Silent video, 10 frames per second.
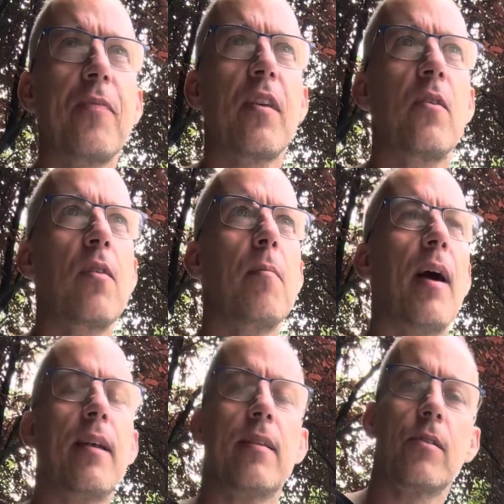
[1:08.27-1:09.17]
You can
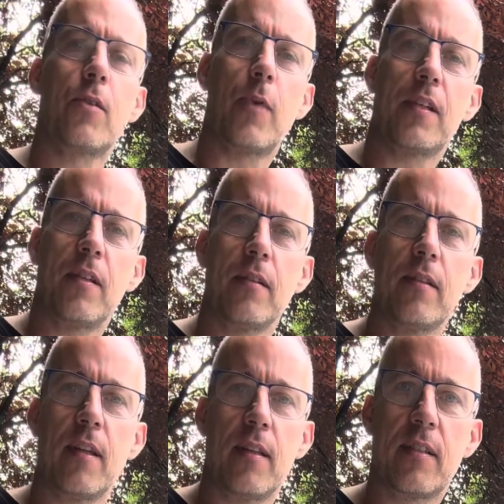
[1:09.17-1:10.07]
buy those questions,
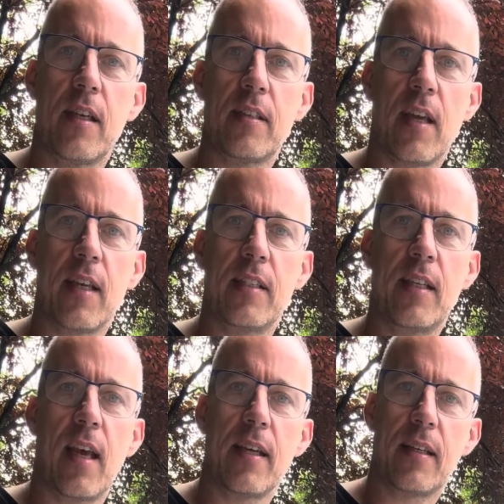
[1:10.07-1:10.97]
and it says actually
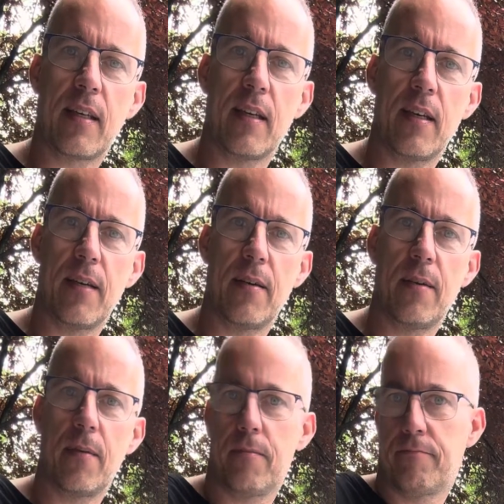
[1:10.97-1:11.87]
like
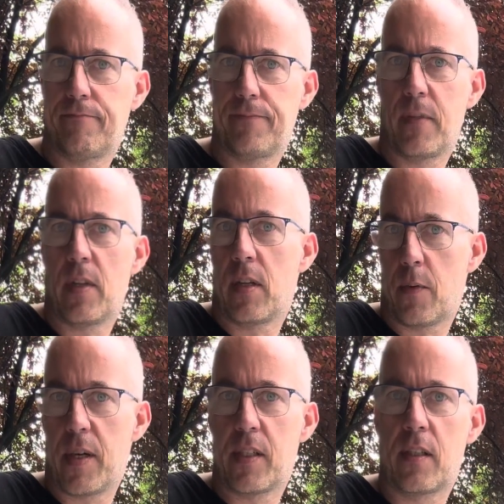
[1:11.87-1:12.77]
the
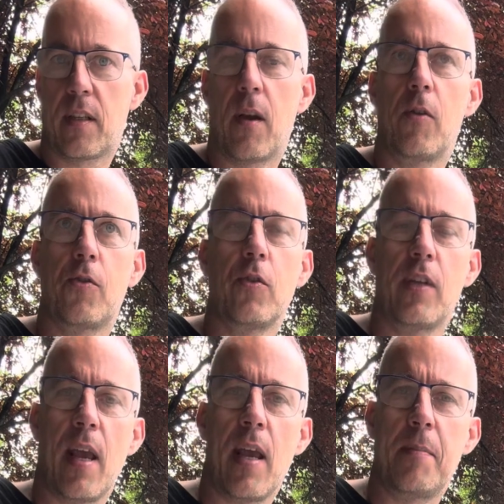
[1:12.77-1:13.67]
questions goes
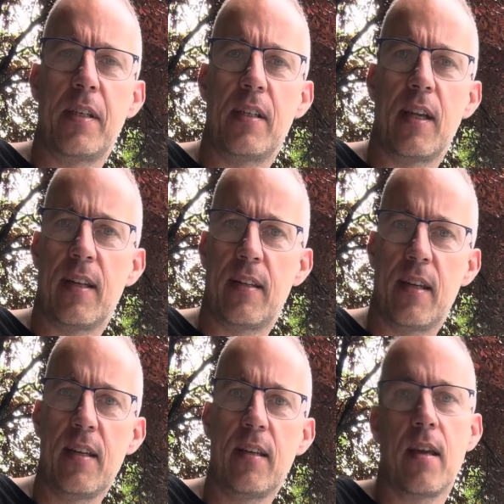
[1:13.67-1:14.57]
usually A, B, C, and D,